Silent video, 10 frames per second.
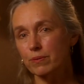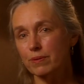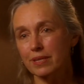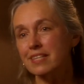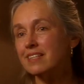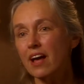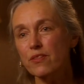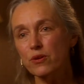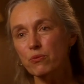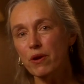It's
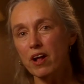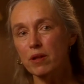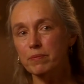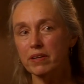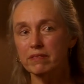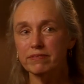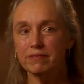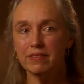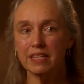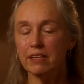another realm of
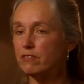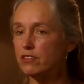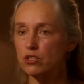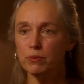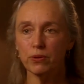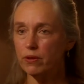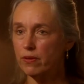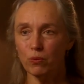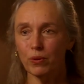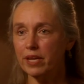the invisible
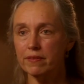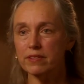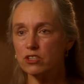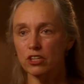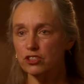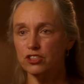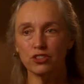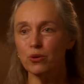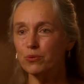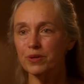that we in this culture
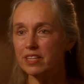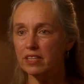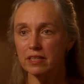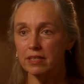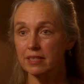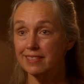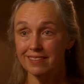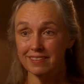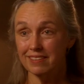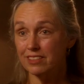don't really
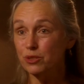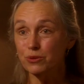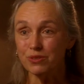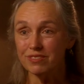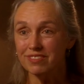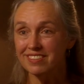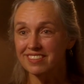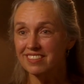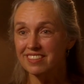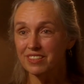use.
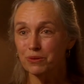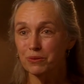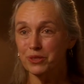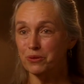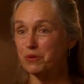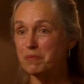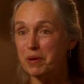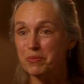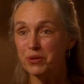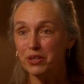We don't
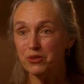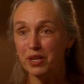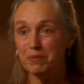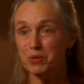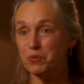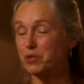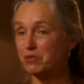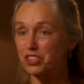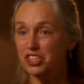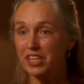remember our dreams, we
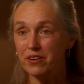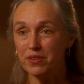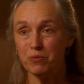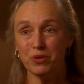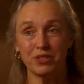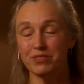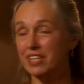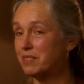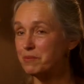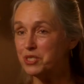don't share them, we don't
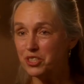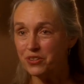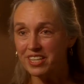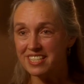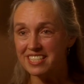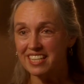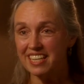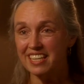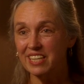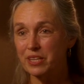take them
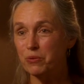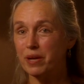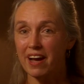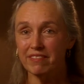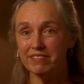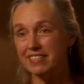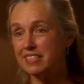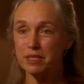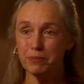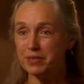seriously, we have
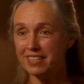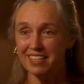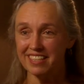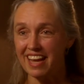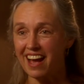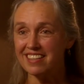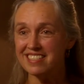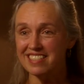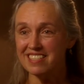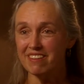insipid little
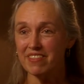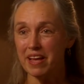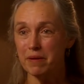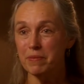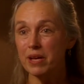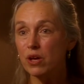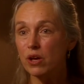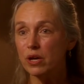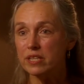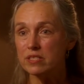analyses of them.
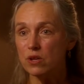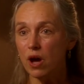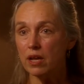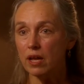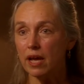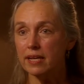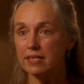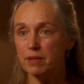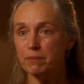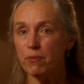It's not like
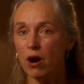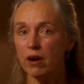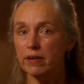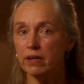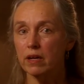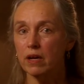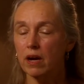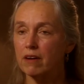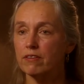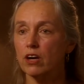it's a part
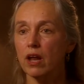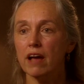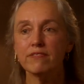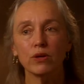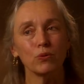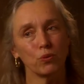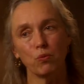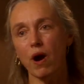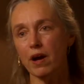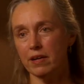of our life that we're
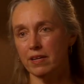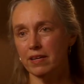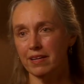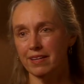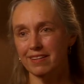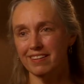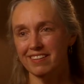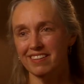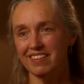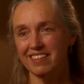walking in
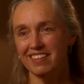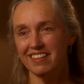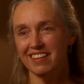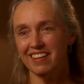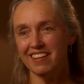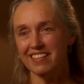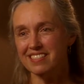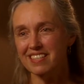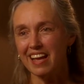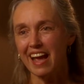
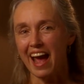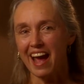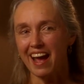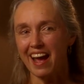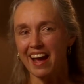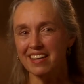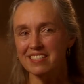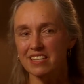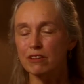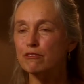that's
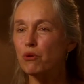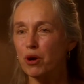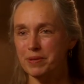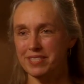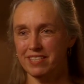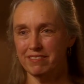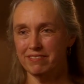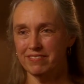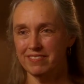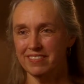as
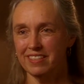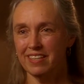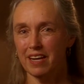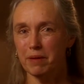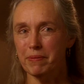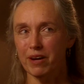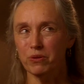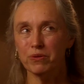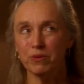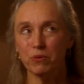informative about
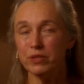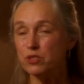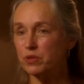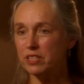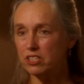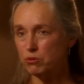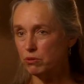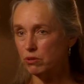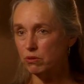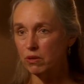what's really
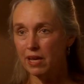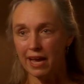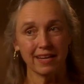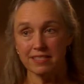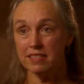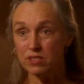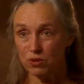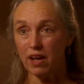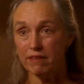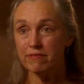true as this
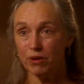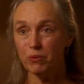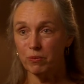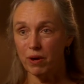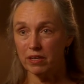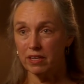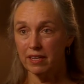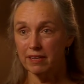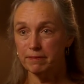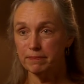life that we're walking in.